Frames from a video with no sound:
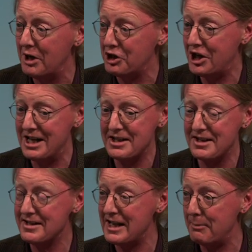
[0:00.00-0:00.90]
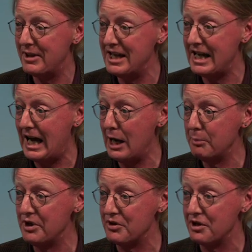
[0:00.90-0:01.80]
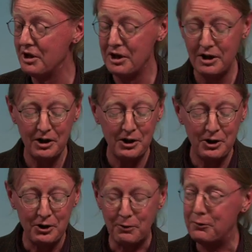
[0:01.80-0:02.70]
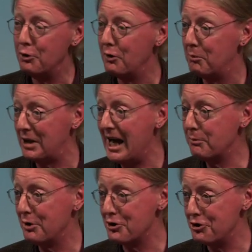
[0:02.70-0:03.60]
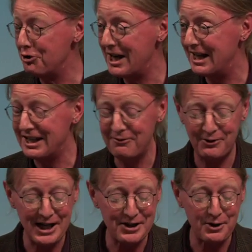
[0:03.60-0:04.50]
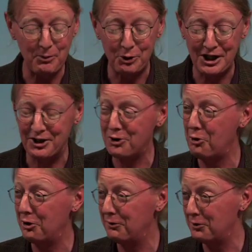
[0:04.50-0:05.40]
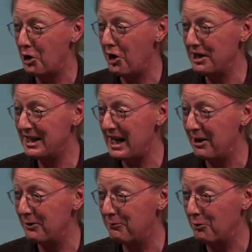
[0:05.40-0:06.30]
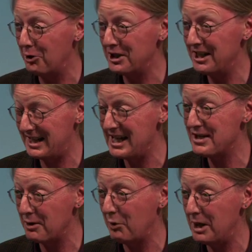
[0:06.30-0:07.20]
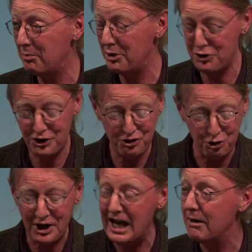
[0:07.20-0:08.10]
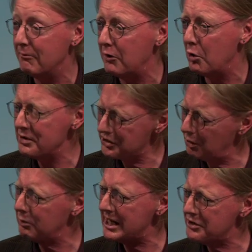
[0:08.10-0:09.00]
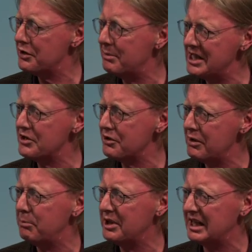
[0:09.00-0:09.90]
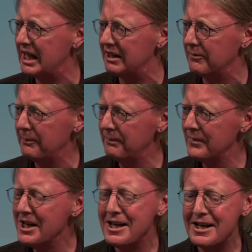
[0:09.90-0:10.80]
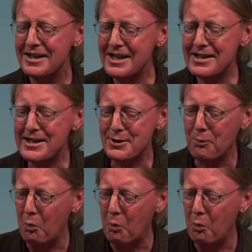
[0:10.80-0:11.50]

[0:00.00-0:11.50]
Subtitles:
rush hits, the same thing happens. If you're a black person, you can't give testimony in a court of law in California against a white person. You can't vote. So rights are being stripped again. This is